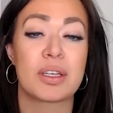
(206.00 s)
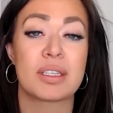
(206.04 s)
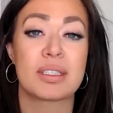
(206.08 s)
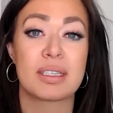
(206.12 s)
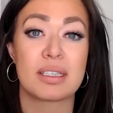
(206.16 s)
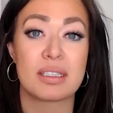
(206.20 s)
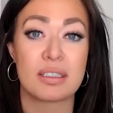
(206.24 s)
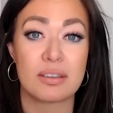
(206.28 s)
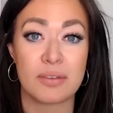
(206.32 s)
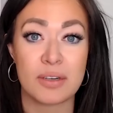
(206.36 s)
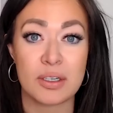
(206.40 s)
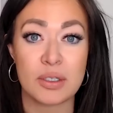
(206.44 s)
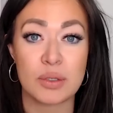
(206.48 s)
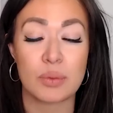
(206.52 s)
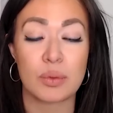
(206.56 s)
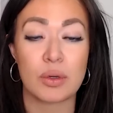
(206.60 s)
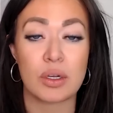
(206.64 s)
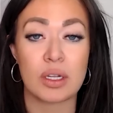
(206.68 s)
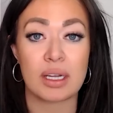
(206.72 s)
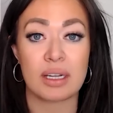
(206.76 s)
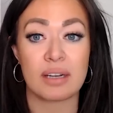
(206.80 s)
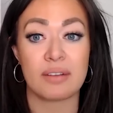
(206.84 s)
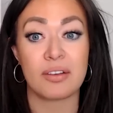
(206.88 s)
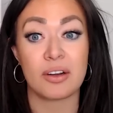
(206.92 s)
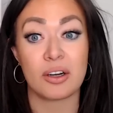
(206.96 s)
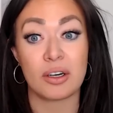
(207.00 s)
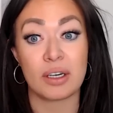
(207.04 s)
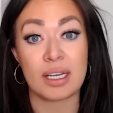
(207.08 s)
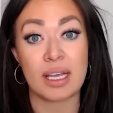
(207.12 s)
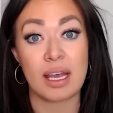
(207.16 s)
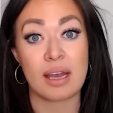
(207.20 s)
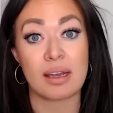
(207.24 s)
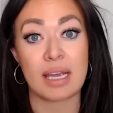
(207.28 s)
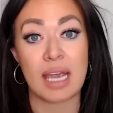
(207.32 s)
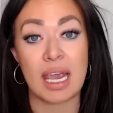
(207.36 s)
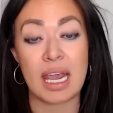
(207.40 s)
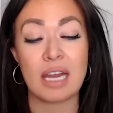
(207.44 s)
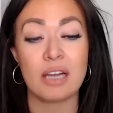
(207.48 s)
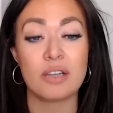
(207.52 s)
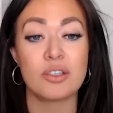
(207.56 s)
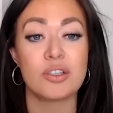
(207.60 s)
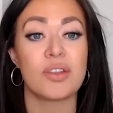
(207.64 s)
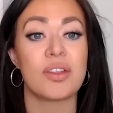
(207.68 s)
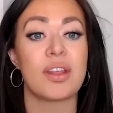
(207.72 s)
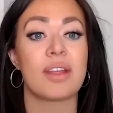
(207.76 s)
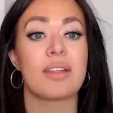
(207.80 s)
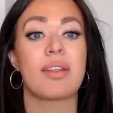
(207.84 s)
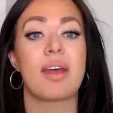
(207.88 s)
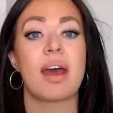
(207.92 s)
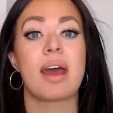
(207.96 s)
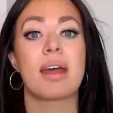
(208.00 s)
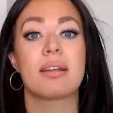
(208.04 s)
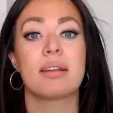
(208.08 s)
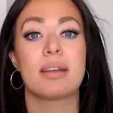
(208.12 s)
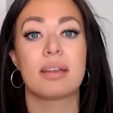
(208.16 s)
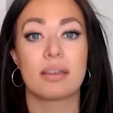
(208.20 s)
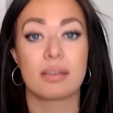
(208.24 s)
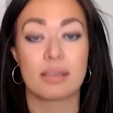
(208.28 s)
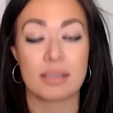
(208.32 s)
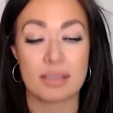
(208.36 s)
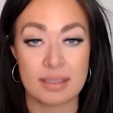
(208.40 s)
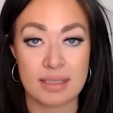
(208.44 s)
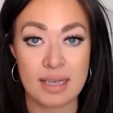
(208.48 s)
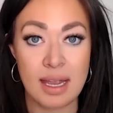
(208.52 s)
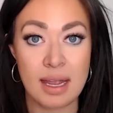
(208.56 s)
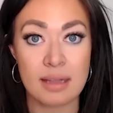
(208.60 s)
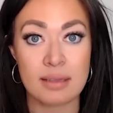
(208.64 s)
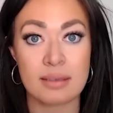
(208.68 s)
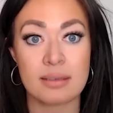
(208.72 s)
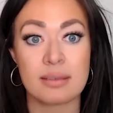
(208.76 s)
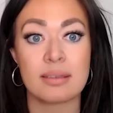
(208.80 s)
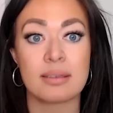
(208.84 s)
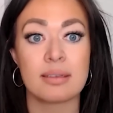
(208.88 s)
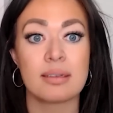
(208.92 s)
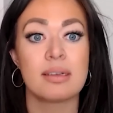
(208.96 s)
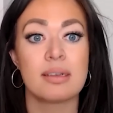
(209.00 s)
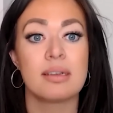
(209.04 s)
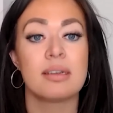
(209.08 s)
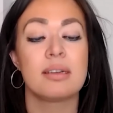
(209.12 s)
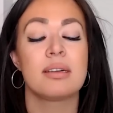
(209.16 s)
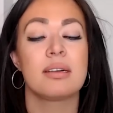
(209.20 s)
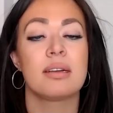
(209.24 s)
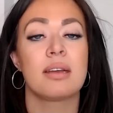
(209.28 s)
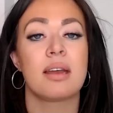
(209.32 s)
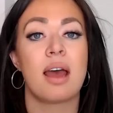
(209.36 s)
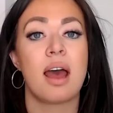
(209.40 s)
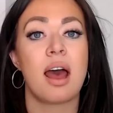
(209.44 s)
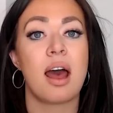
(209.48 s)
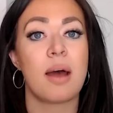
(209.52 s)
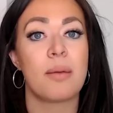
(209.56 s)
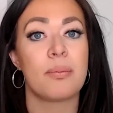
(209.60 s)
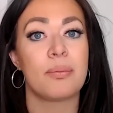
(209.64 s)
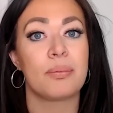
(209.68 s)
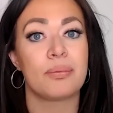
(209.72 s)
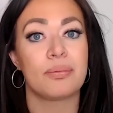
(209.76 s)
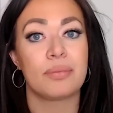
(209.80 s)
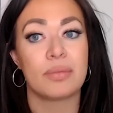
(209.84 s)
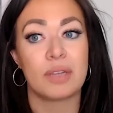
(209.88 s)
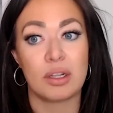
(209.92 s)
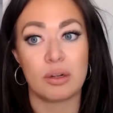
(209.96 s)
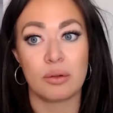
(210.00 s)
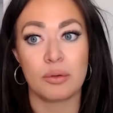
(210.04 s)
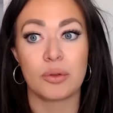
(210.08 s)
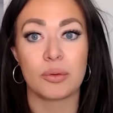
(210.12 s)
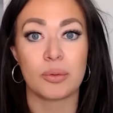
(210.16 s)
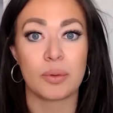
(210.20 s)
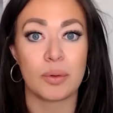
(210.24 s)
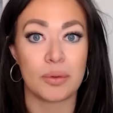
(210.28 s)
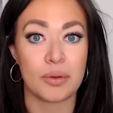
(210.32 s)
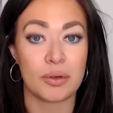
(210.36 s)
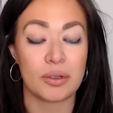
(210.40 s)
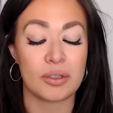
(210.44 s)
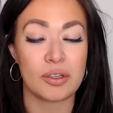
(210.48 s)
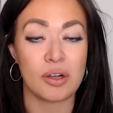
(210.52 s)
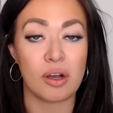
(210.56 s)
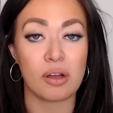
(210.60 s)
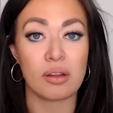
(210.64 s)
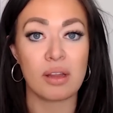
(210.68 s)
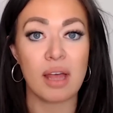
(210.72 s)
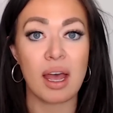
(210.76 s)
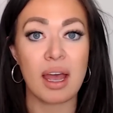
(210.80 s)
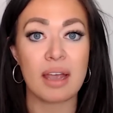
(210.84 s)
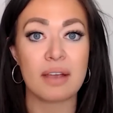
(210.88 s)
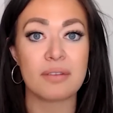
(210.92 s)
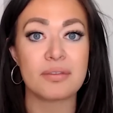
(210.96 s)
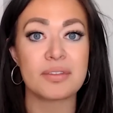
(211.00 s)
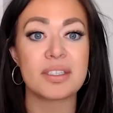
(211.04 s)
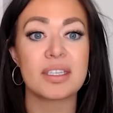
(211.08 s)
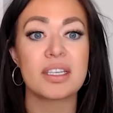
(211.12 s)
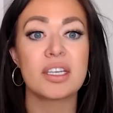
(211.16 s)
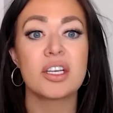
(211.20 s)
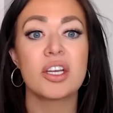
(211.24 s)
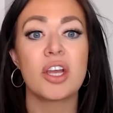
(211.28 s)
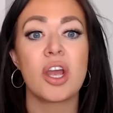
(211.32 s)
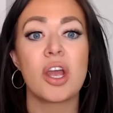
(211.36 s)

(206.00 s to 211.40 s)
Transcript: this individual at a very young age. And then that extends um, you know, throughout their adult lives.